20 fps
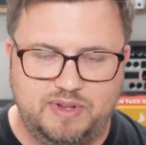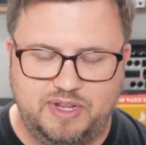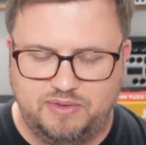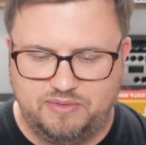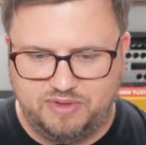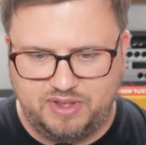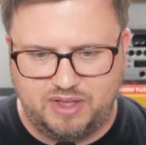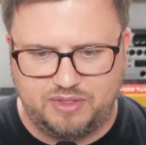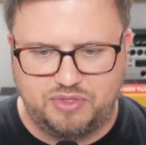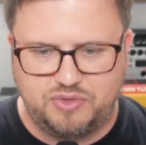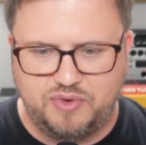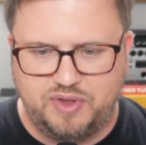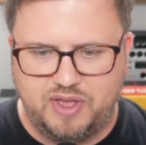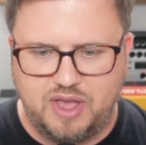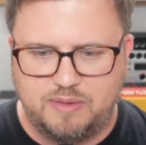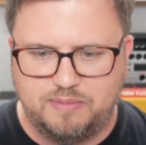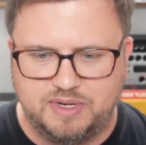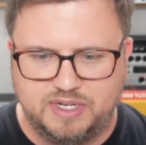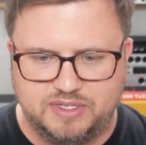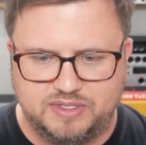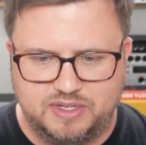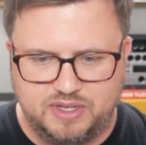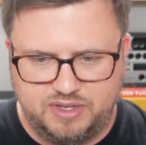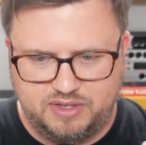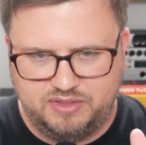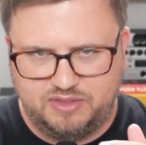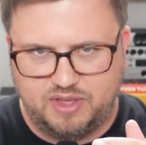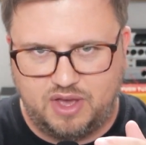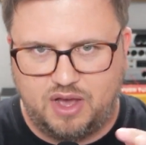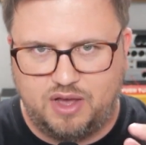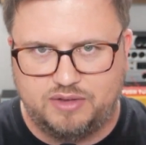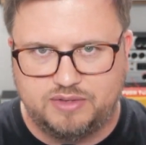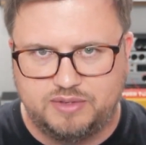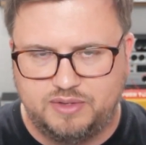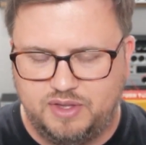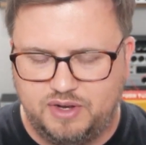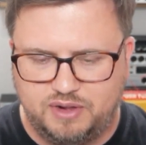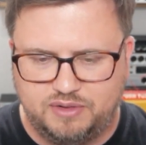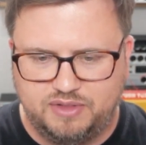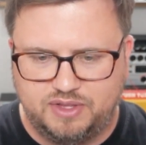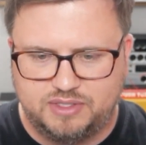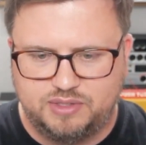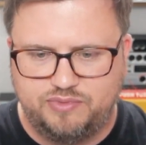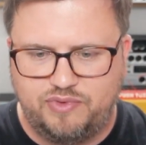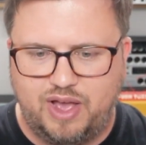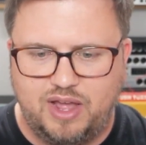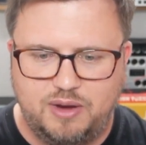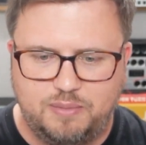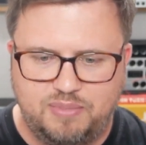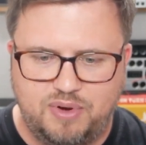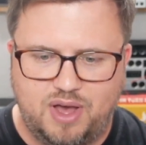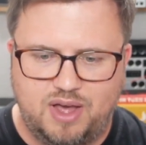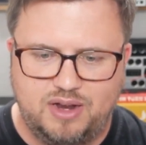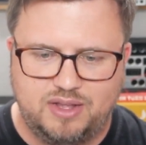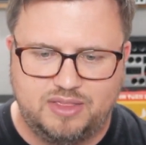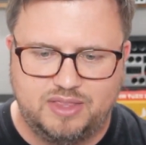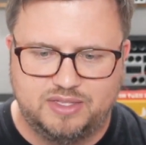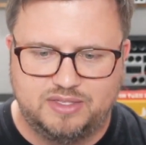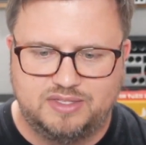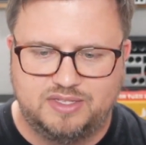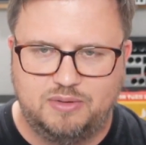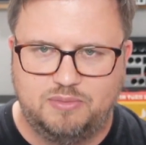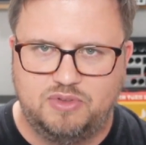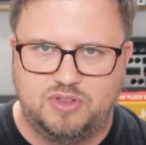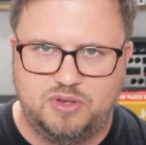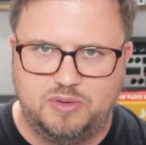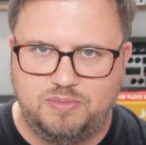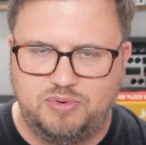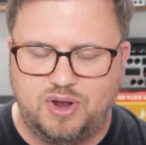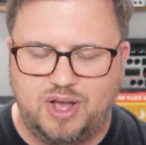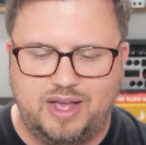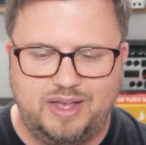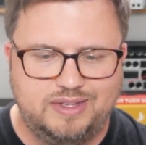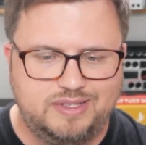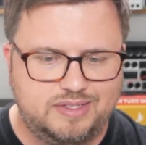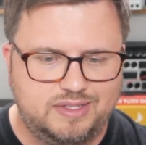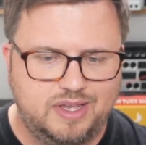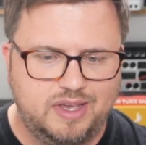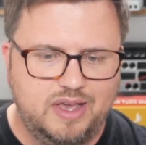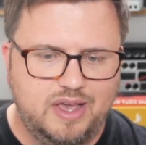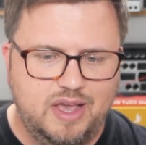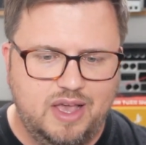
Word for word: you know we got three companies all you know let's find a product that's similarly priced